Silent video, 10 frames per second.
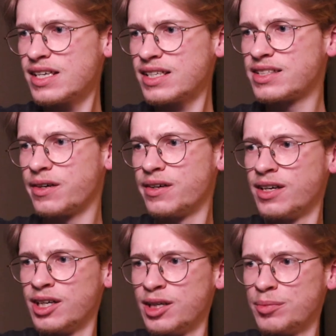So
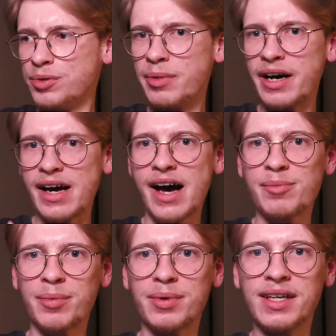put my arm
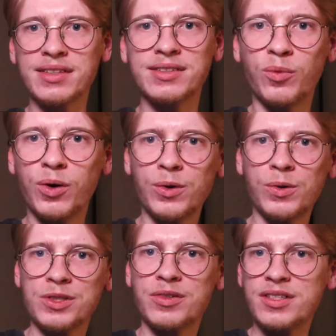up against the wall,
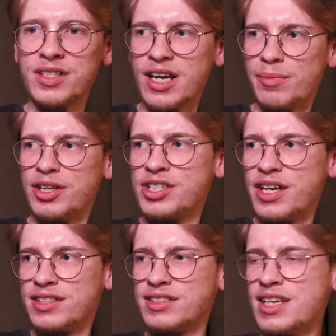stretch out my
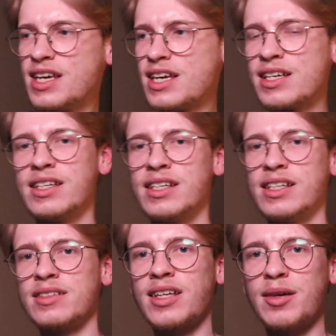chest here.
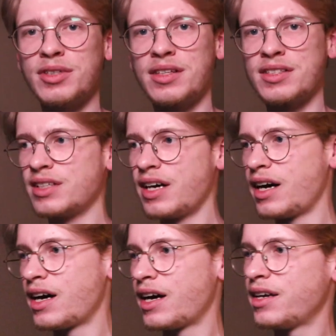Same the other
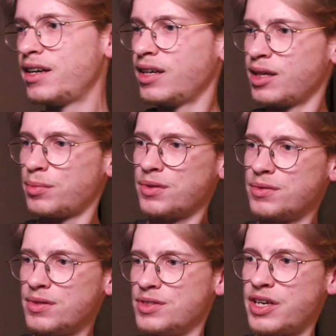side, probably
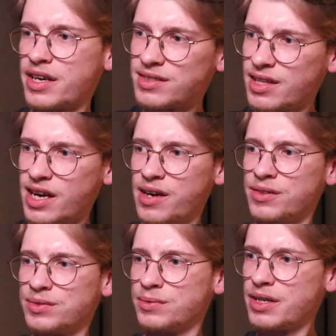do the chest there
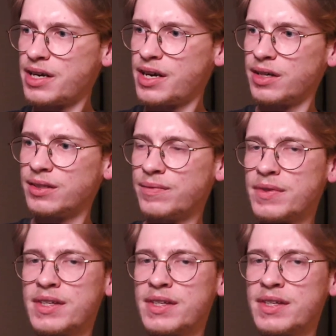as well.